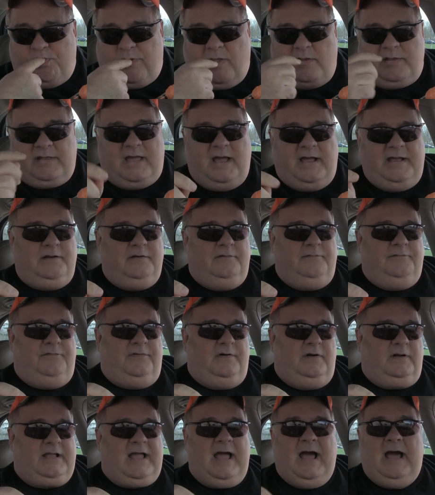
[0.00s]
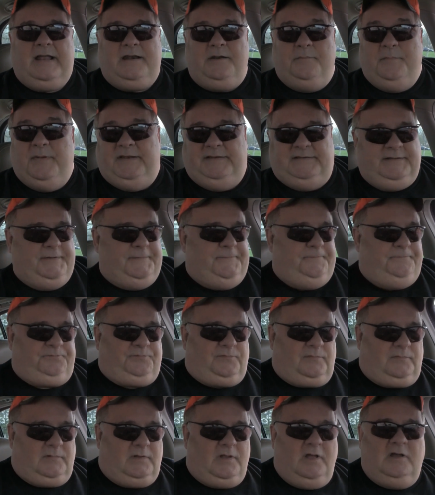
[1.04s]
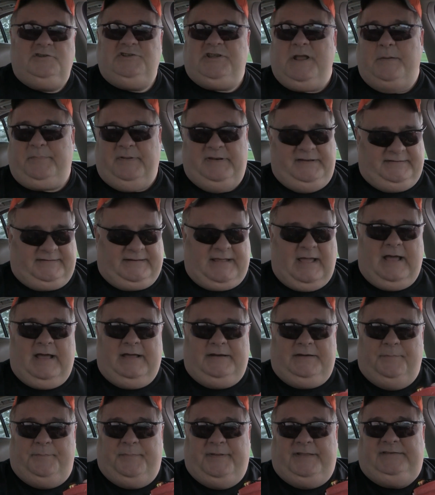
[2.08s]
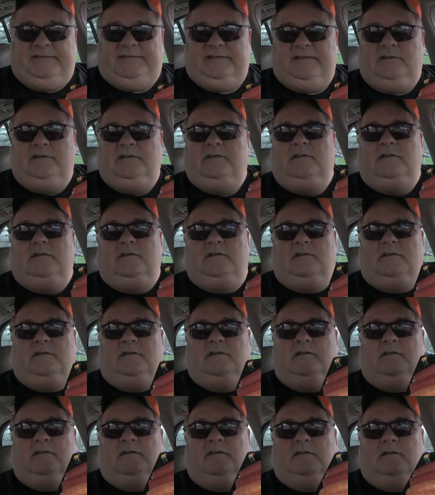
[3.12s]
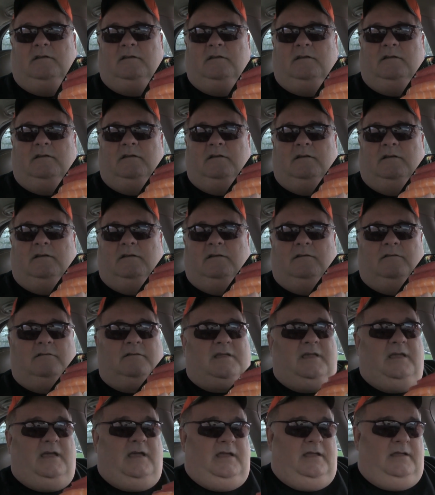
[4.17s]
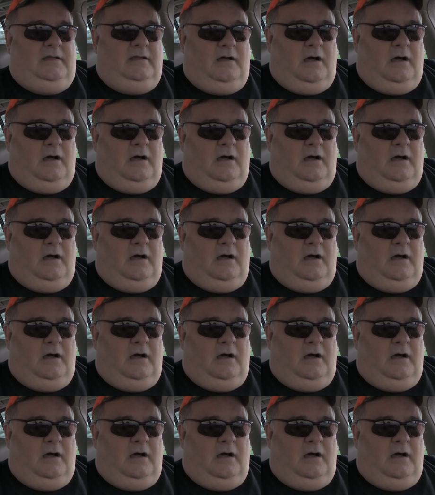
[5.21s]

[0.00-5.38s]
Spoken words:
kind of condiment, a Japanese condiment. Okay.